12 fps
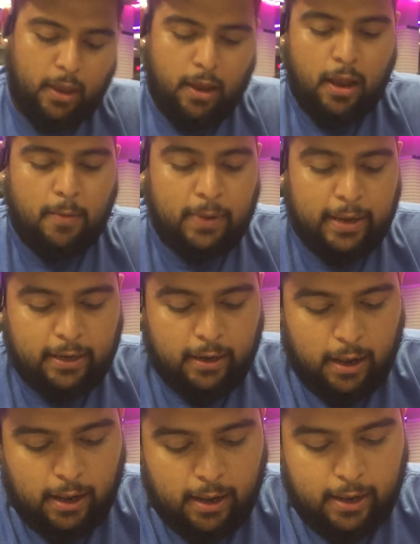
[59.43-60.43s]
I played
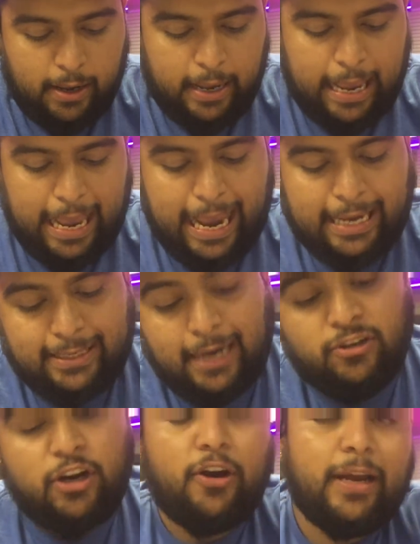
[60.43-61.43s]
a
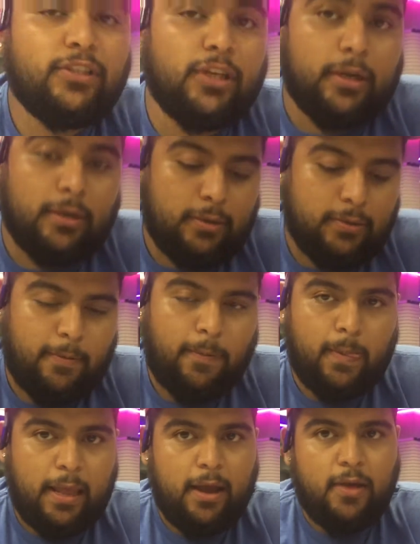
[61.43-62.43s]
Sky Striker engine.
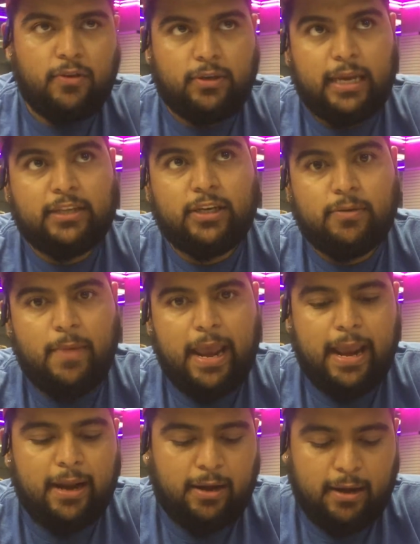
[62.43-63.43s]
And this engine
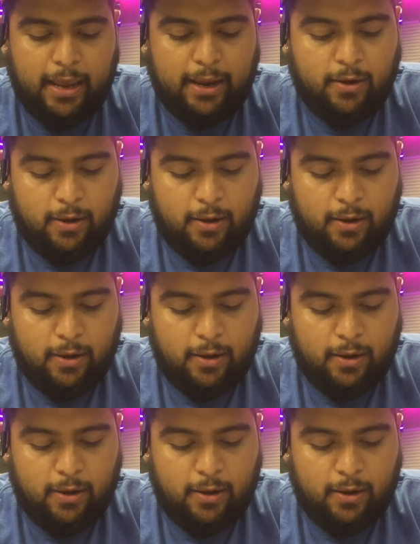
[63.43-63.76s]
made like